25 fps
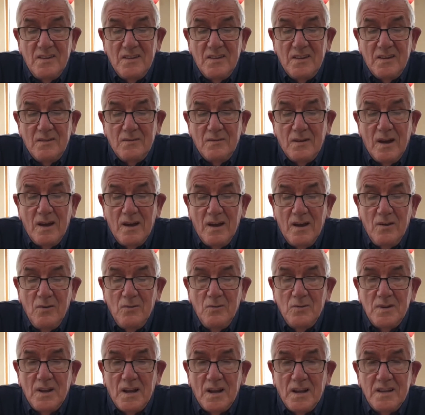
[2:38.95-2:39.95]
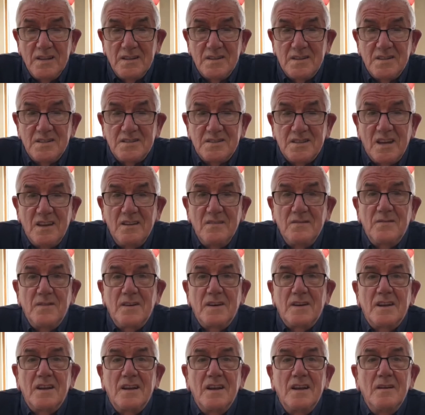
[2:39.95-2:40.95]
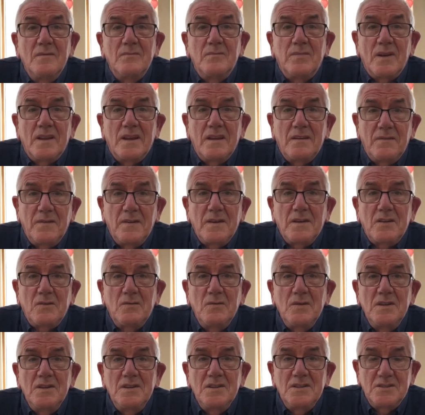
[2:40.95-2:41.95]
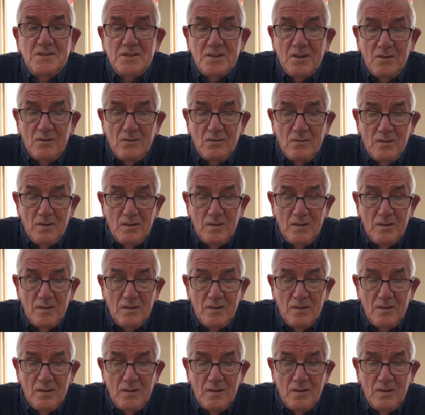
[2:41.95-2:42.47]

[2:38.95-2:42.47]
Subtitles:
that how would I like to play for Queen of the South.